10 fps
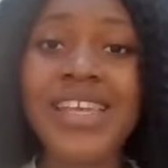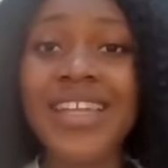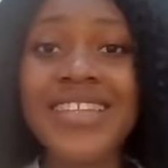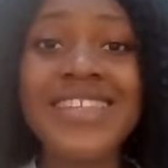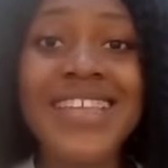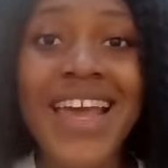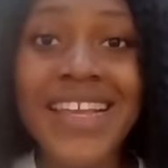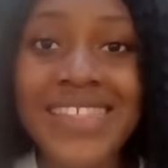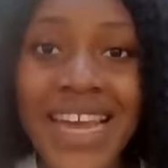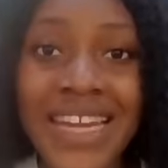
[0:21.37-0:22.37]
and that is
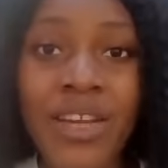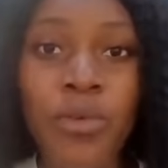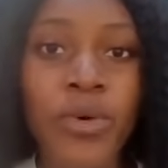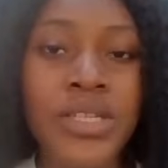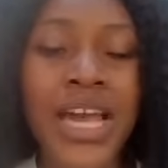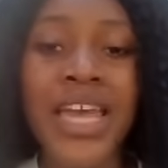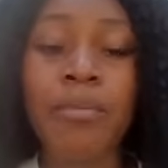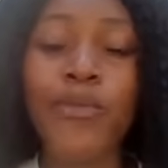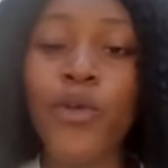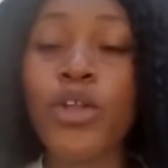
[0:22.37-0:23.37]
exactly what I
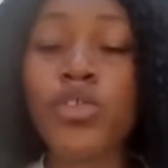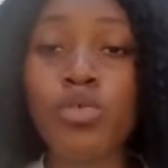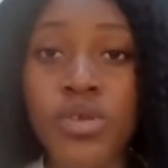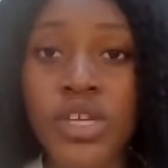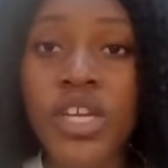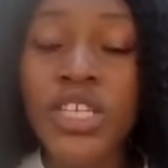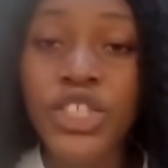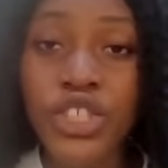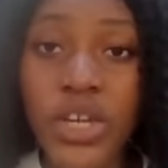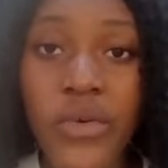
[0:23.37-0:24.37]
am going to be
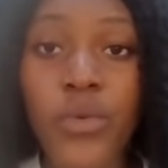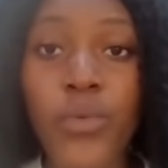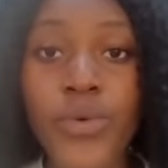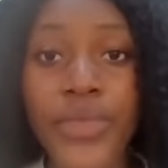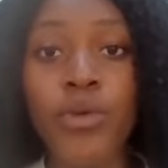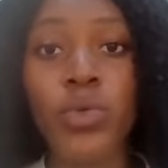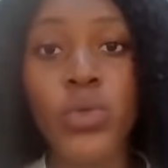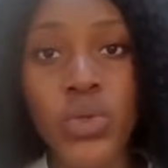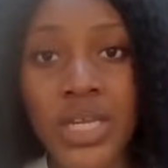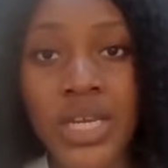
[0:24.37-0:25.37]
sharing with you
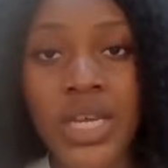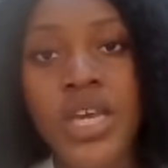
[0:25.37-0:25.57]
today.